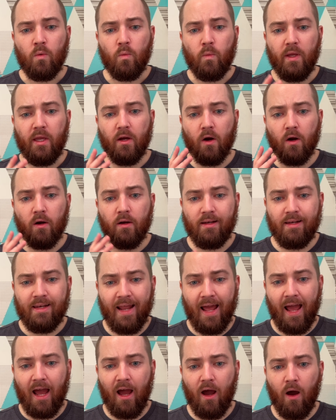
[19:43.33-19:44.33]
We are
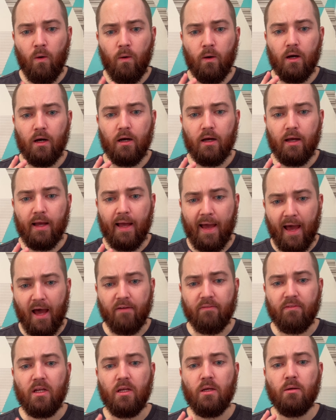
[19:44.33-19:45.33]
now
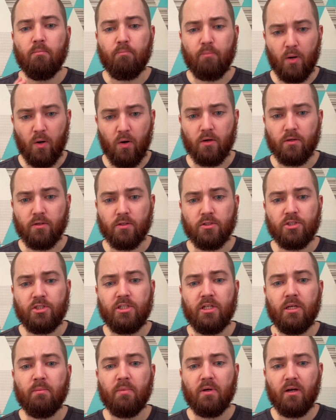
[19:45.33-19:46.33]
having
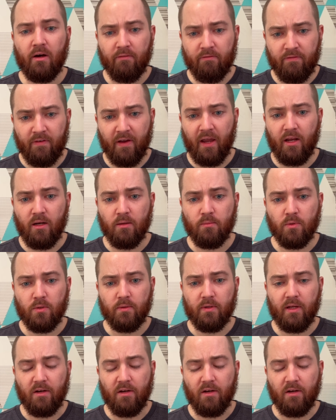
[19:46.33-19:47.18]
partnership available.